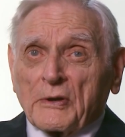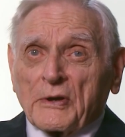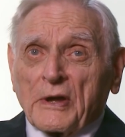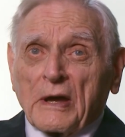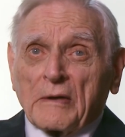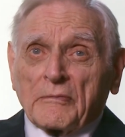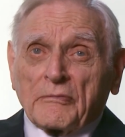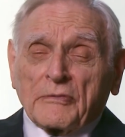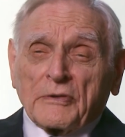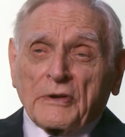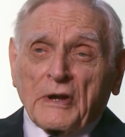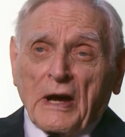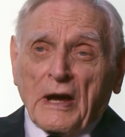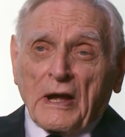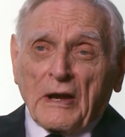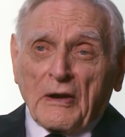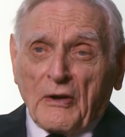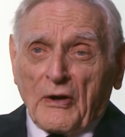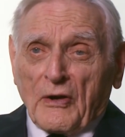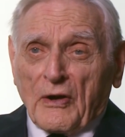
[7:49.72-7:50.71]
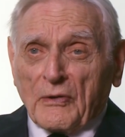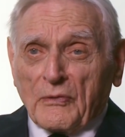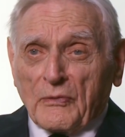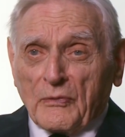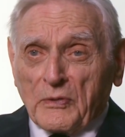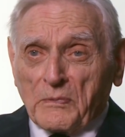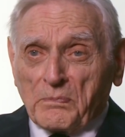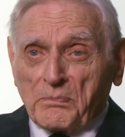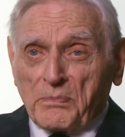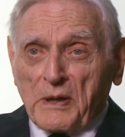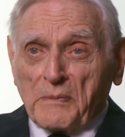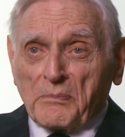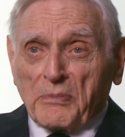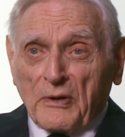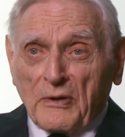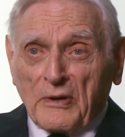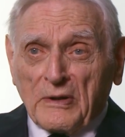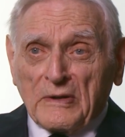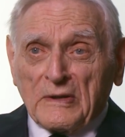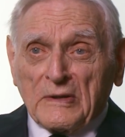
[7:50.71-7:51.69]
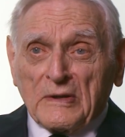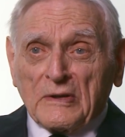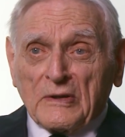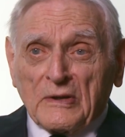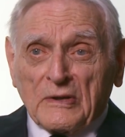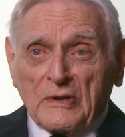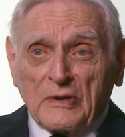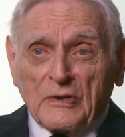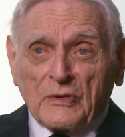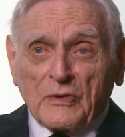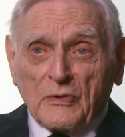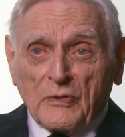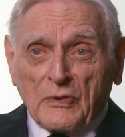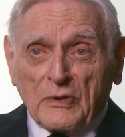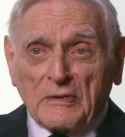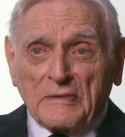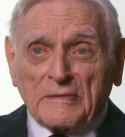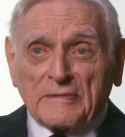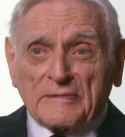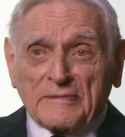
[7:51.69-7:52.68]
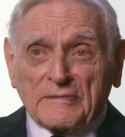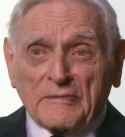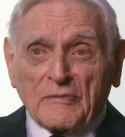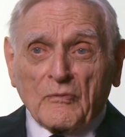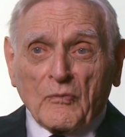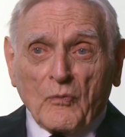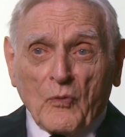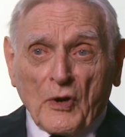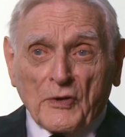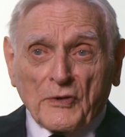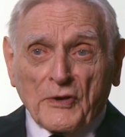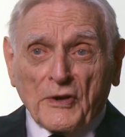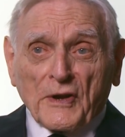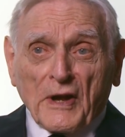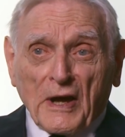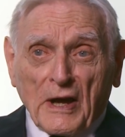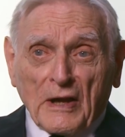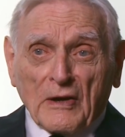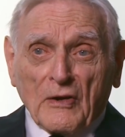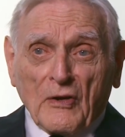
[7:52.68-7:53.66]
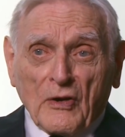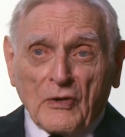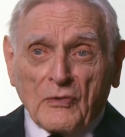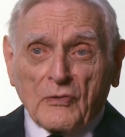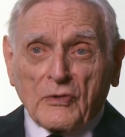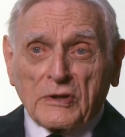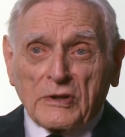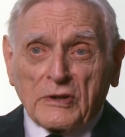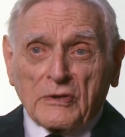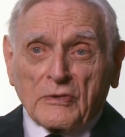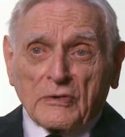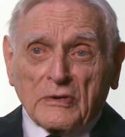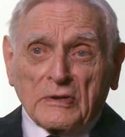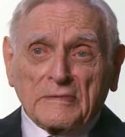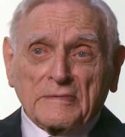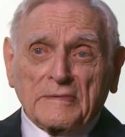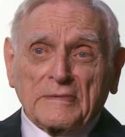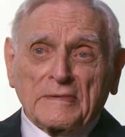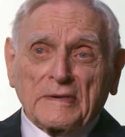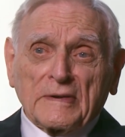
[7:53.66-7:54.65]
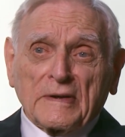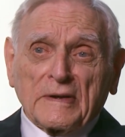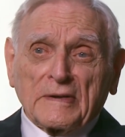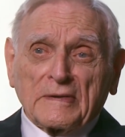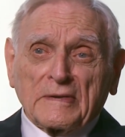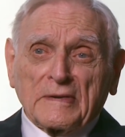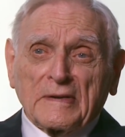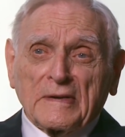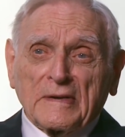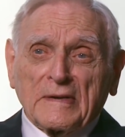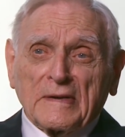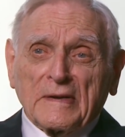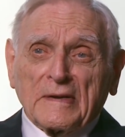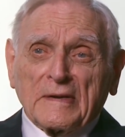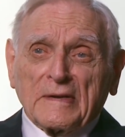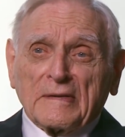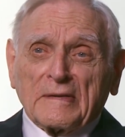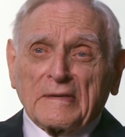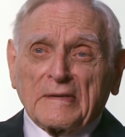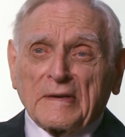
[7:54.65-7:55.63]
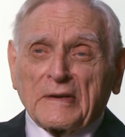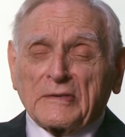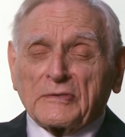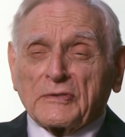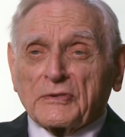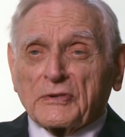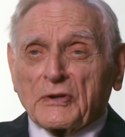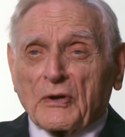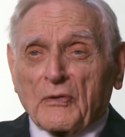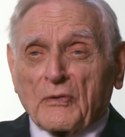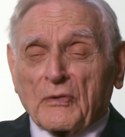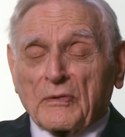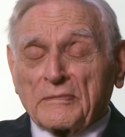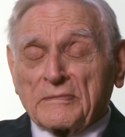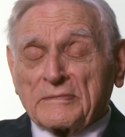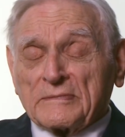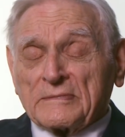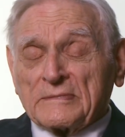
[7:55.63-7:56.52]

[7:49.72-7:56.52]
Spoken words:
to have dialogue with people who want a dialogue with you. And so